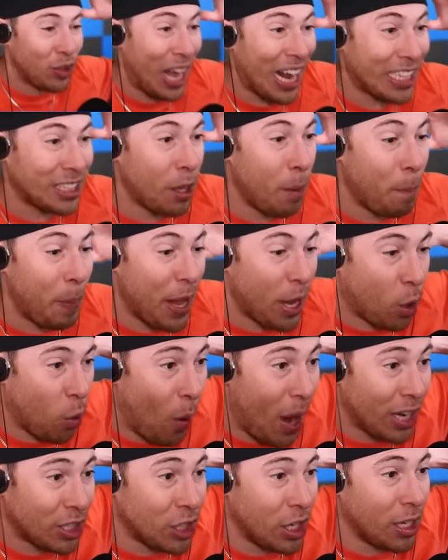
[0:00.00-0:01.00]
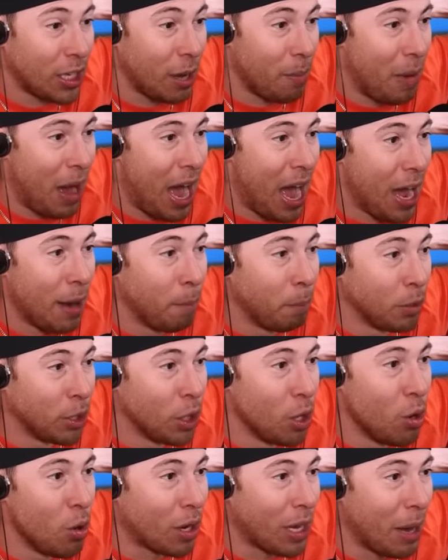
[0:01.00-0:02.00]
That's the big question. Come on,
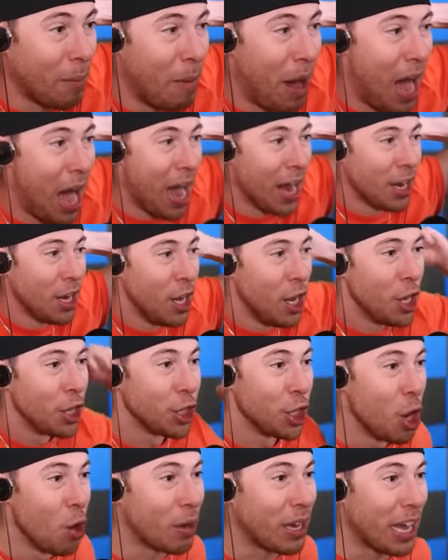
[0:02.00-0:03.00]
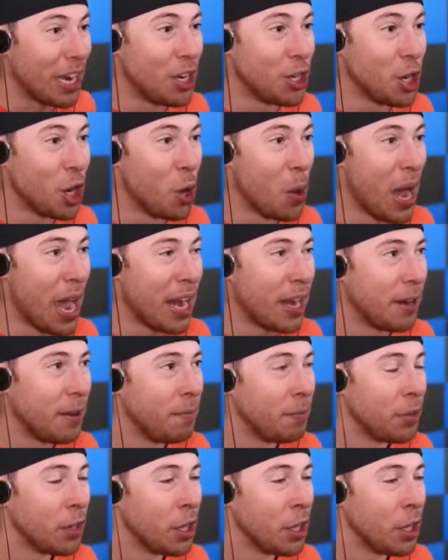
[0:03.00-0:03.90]
Blue. Come on. You can do it.